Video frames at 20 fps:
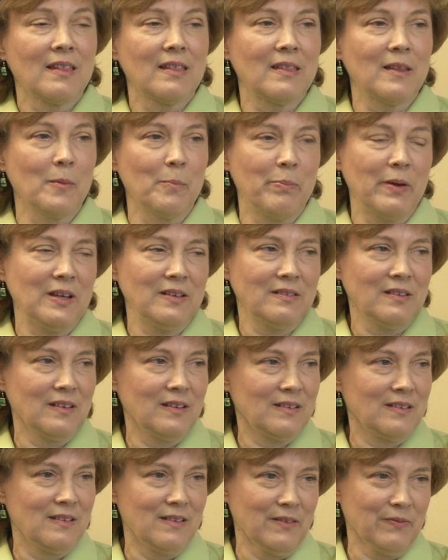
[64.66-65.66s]
The
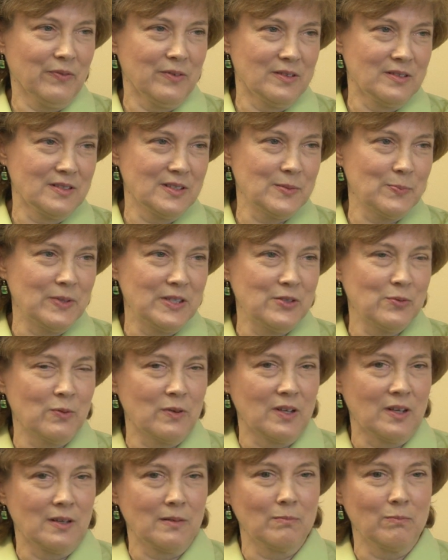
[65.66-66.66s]
basic difference
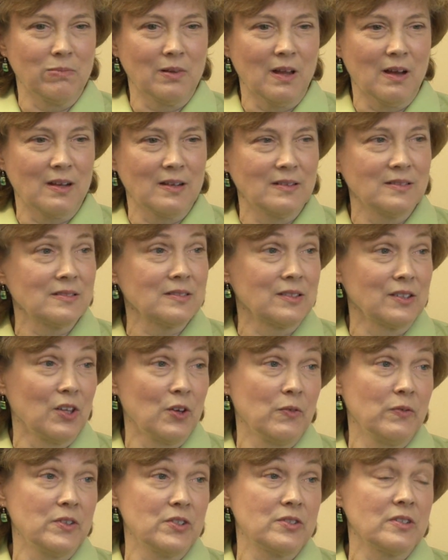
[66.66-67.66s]
between blindness and
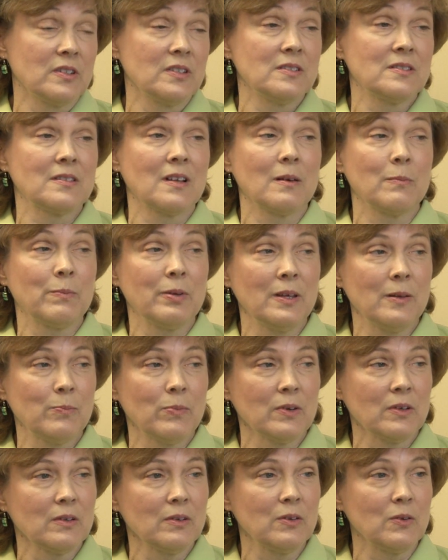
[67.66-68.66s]
low vision is that
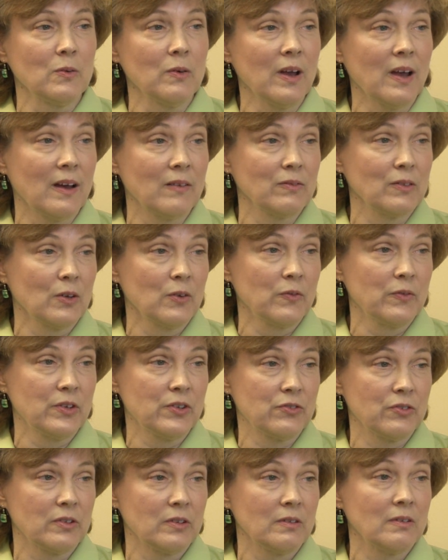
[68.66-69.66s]
people who have low
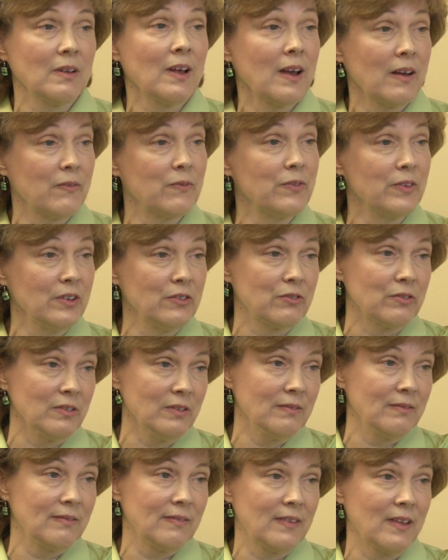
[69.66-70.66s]
vision have
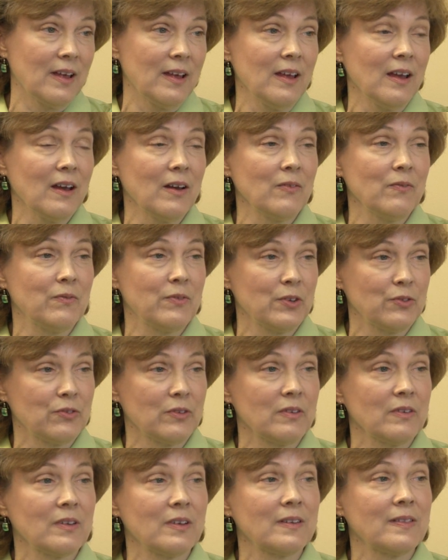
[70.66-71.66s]
vision. They have
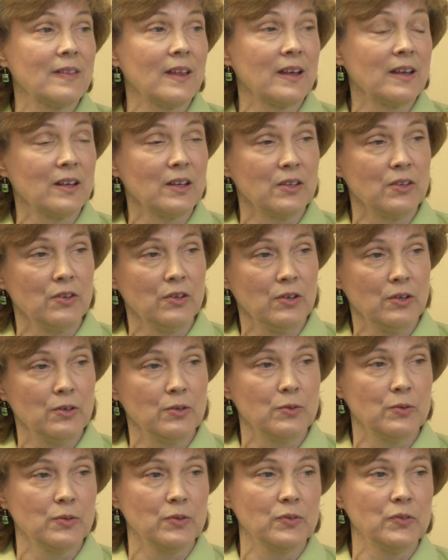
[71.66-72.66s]
vision that they can
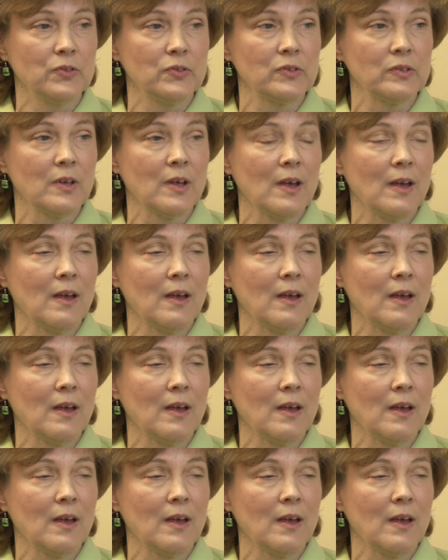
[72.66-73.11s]
use